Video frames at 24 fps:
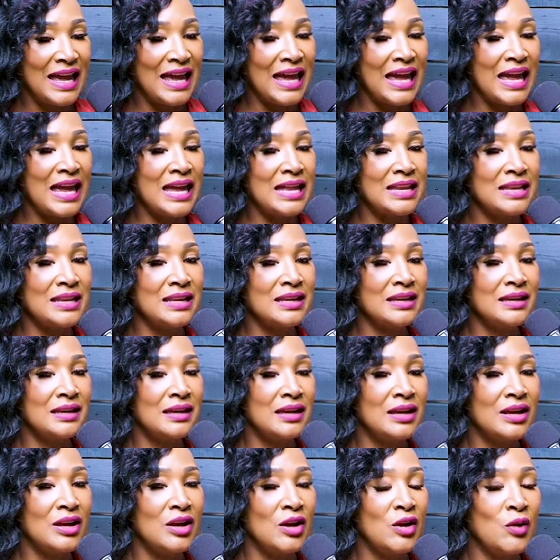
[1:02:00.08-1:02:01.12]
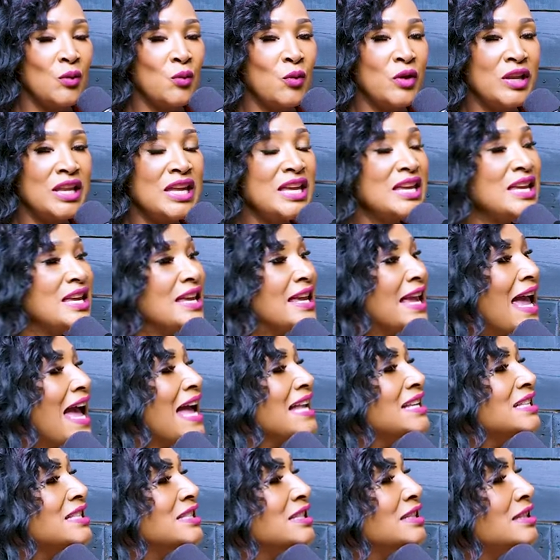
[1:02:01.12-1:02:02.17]
And when he
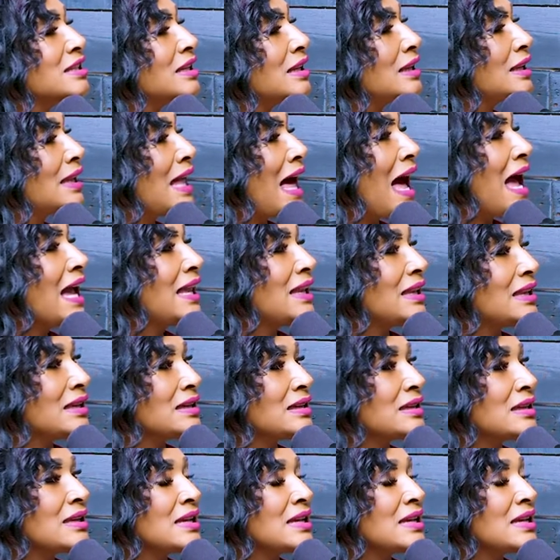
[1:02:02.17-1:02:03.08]
got to Delilah,